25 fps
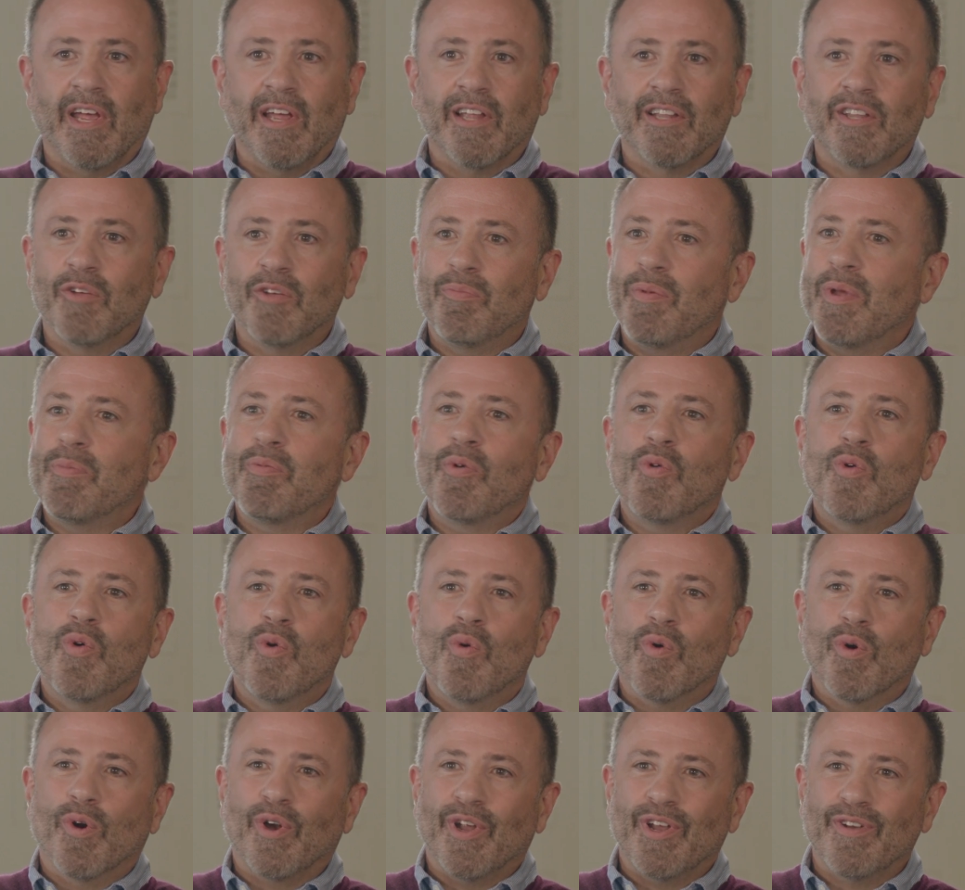the people
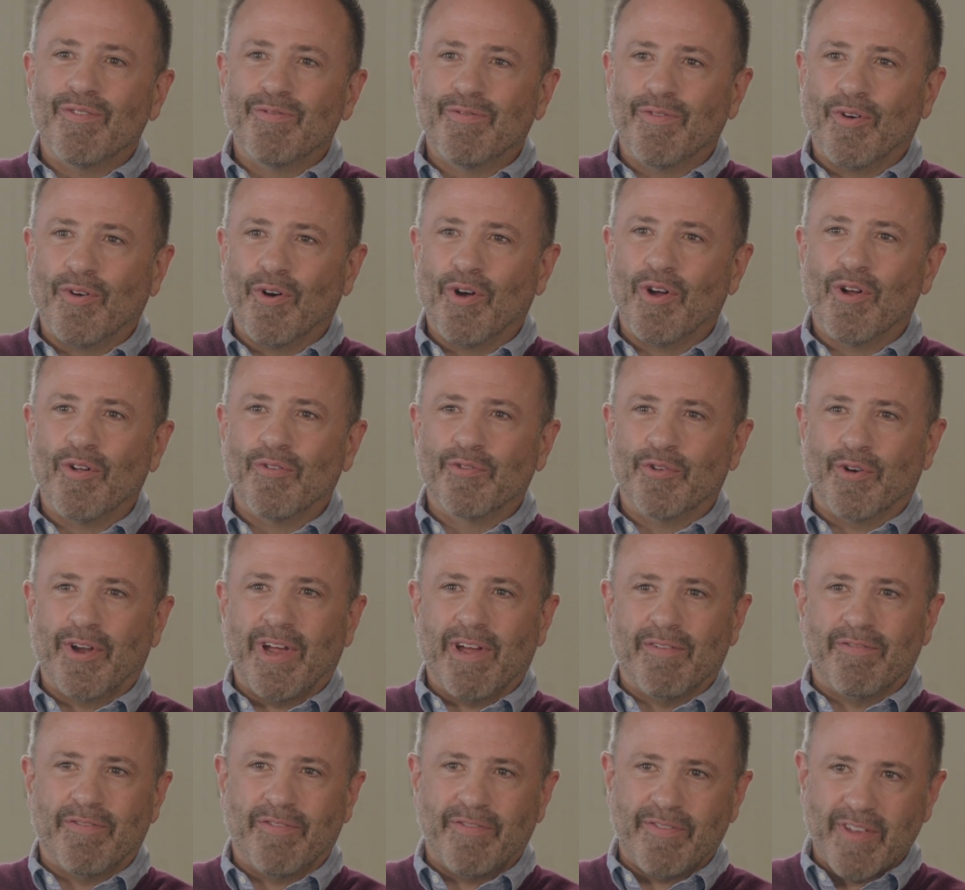who are involved or
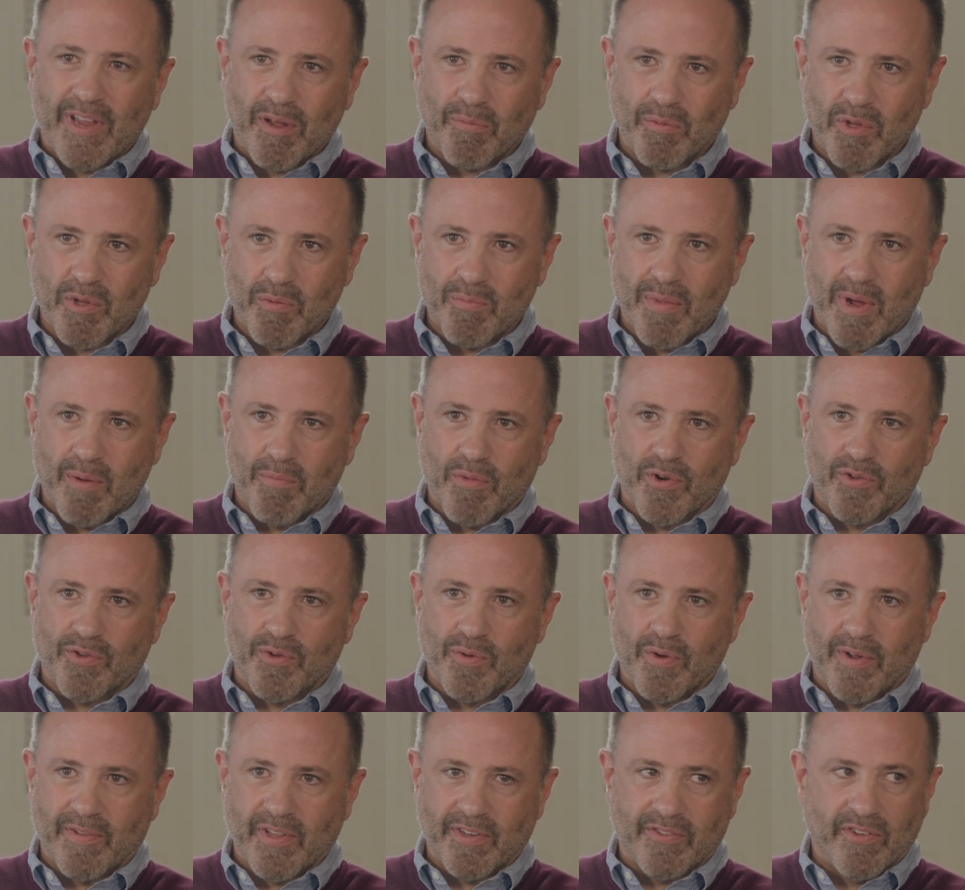have family members who
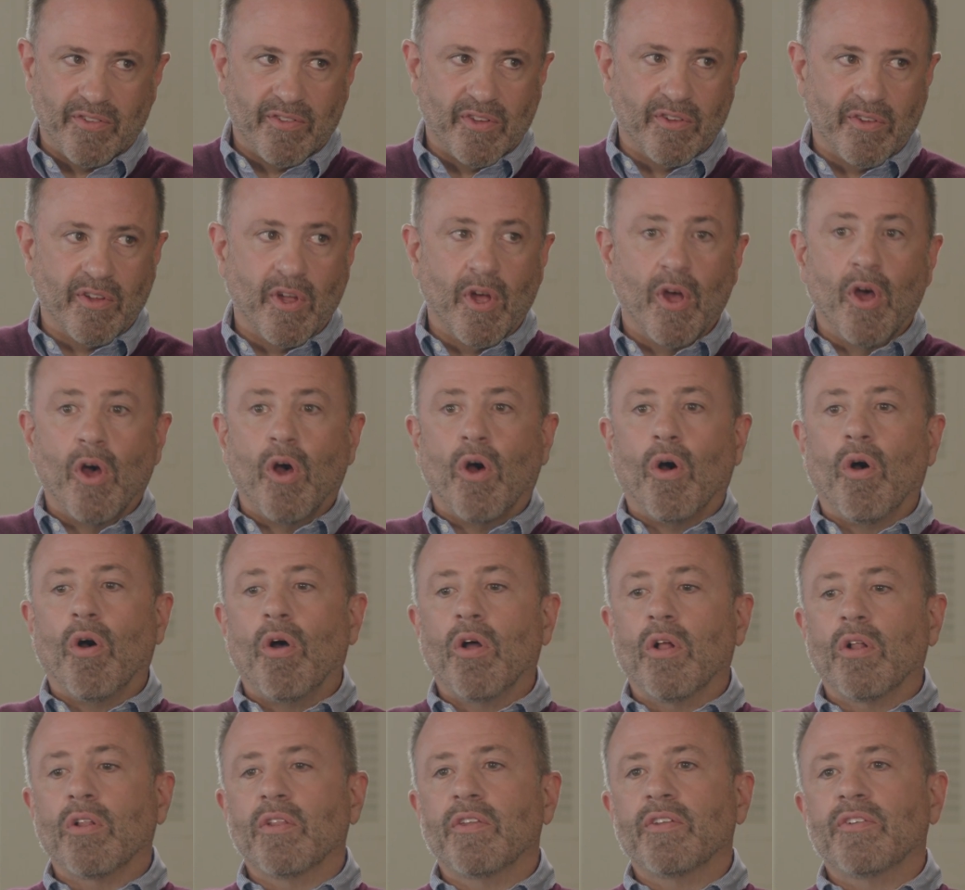have the disease,
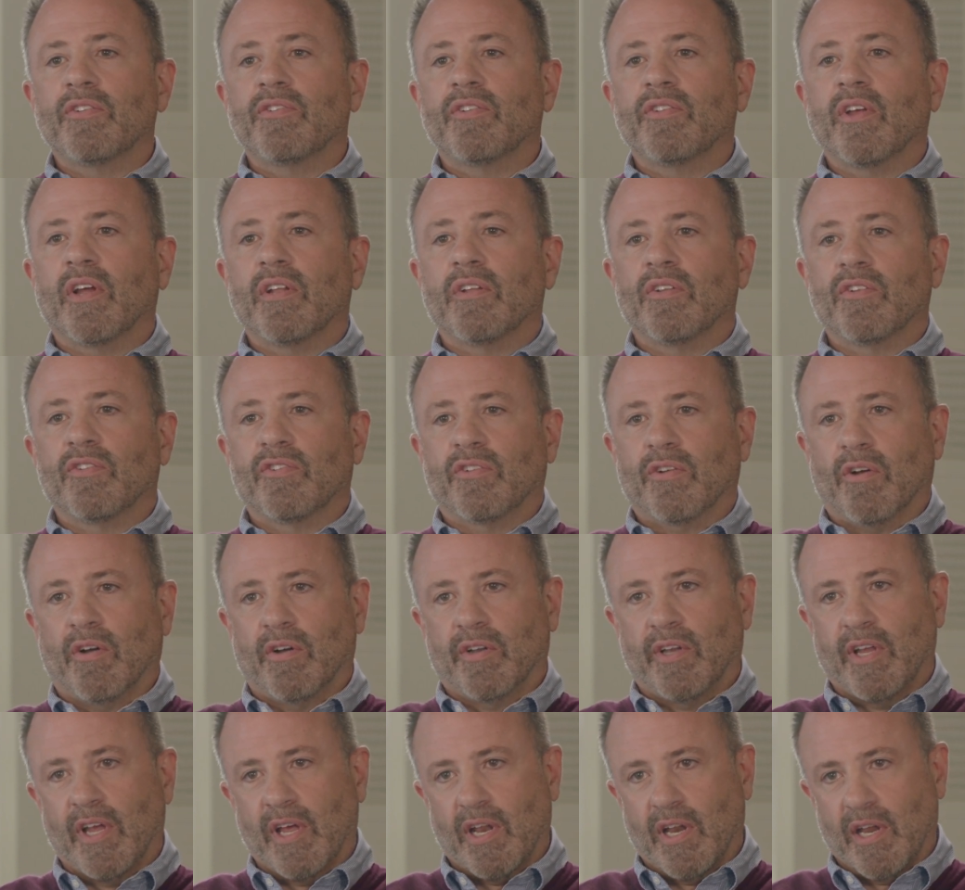all of a sudden start
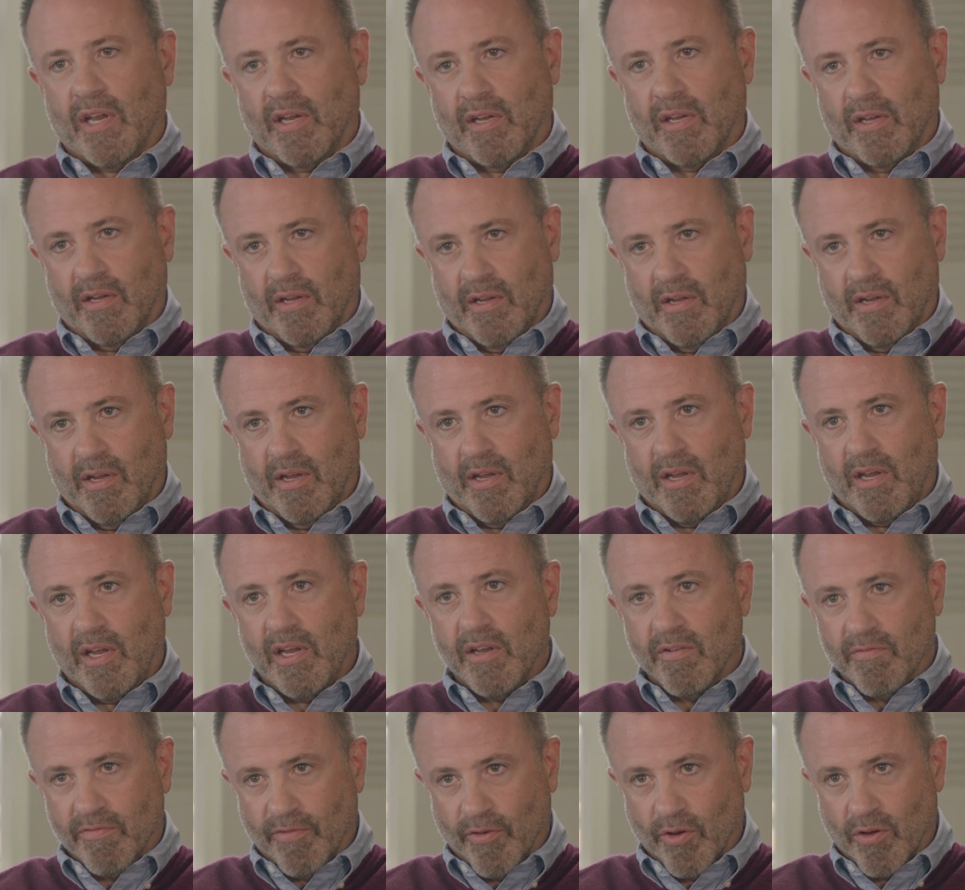getting
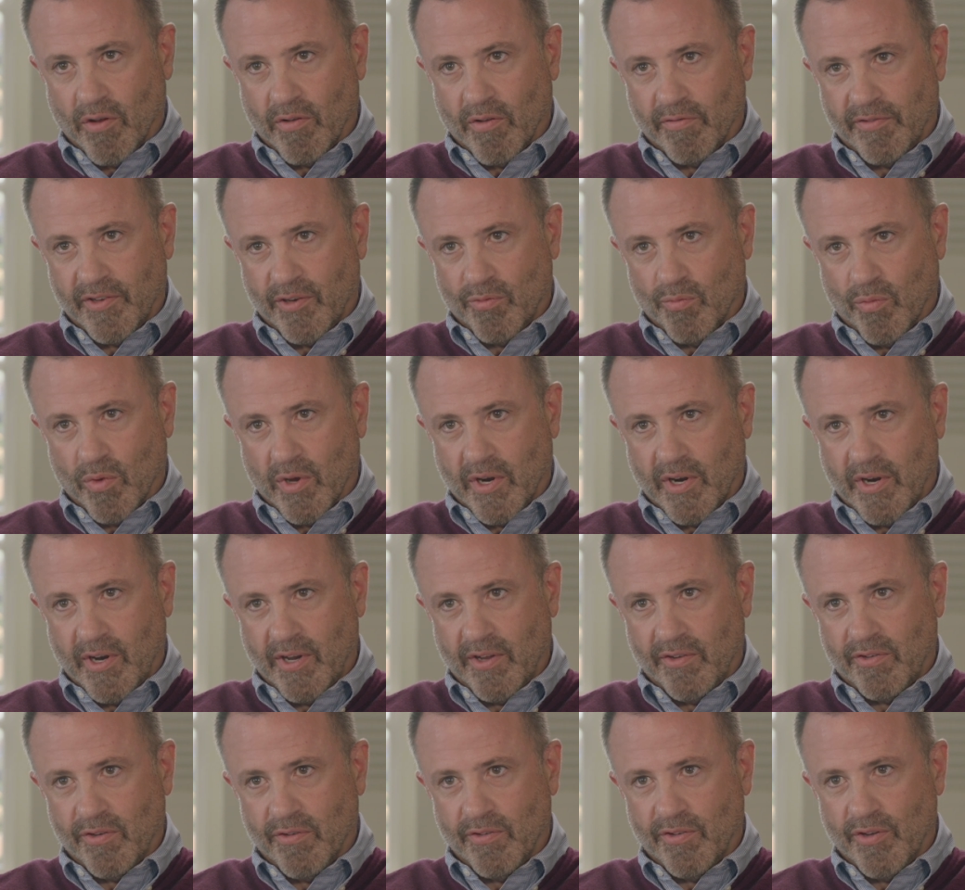involved in what it
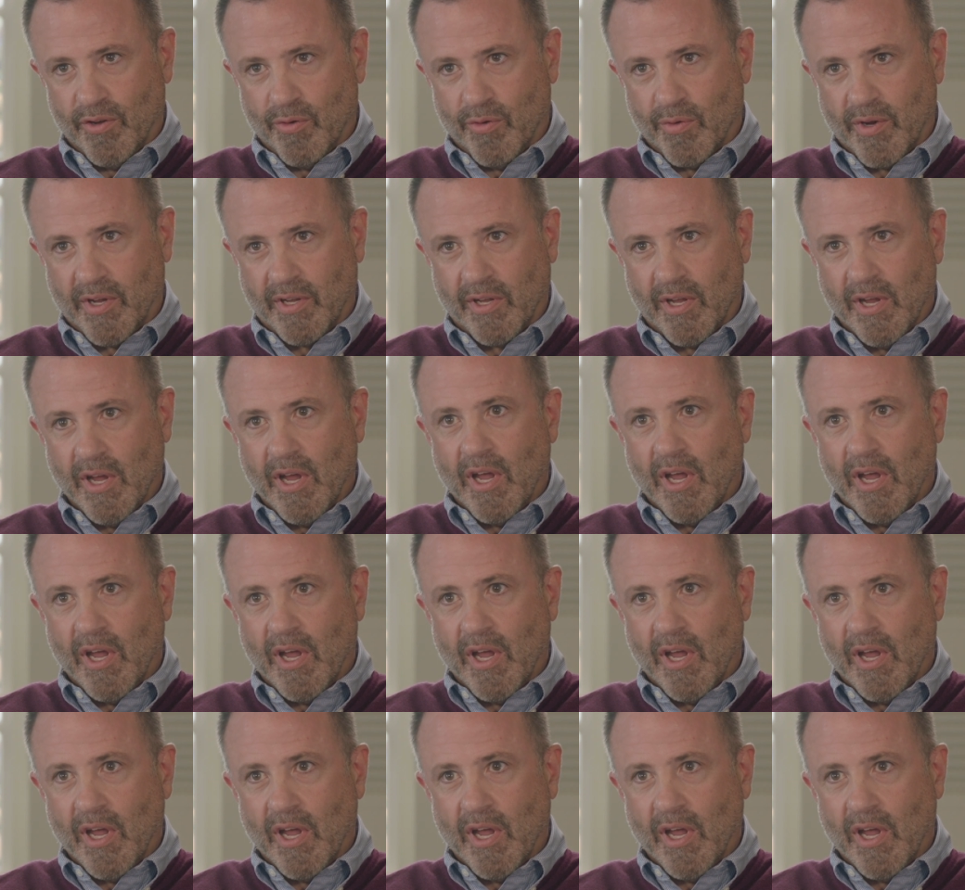is you're doing.